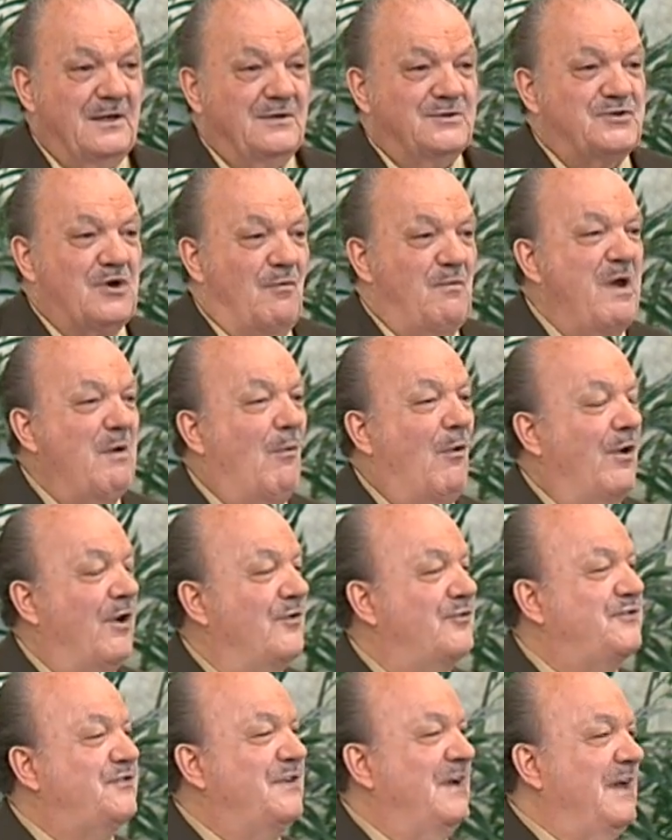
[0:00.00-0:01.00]
So we want
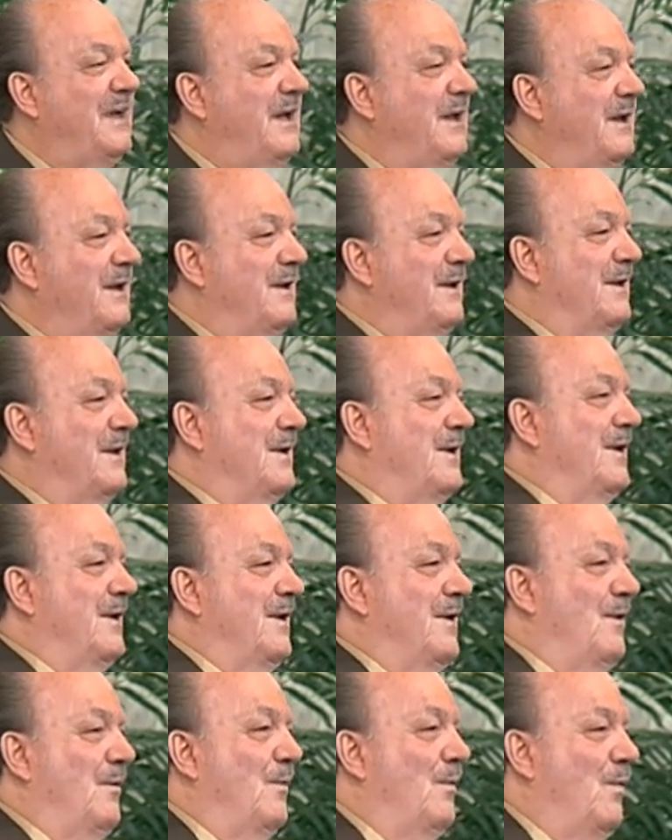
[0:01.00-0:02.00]
to see
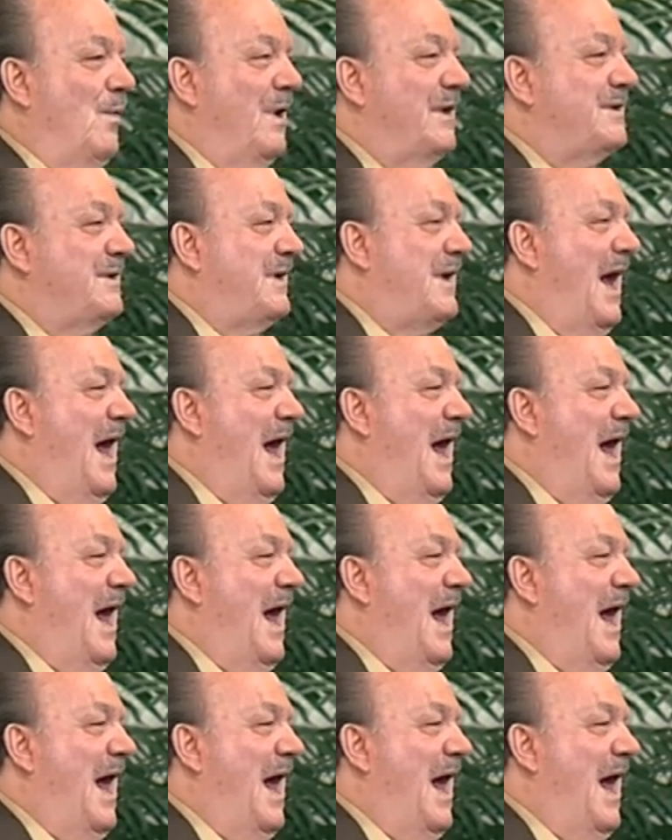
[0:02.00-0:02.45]
what